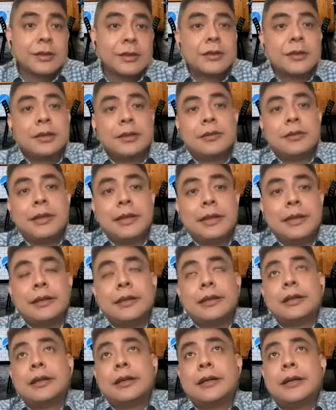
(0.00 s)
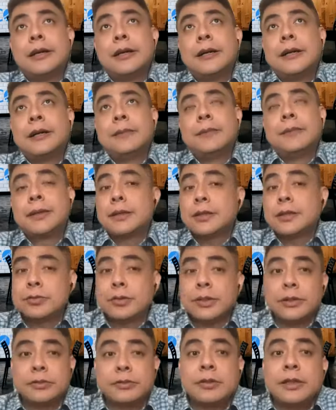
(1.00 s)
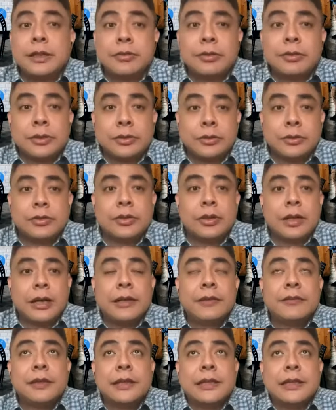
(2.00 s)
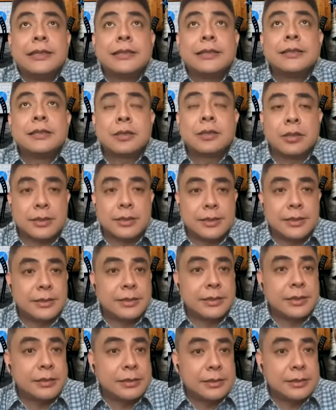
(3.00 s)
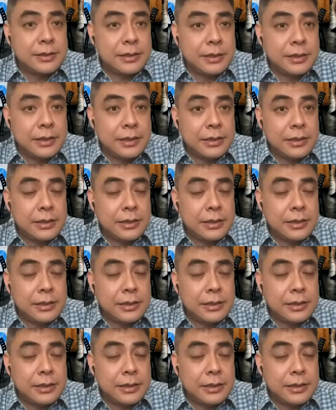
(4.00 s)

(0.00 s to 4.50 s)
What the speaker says: right? Because what you really want to drive is consistency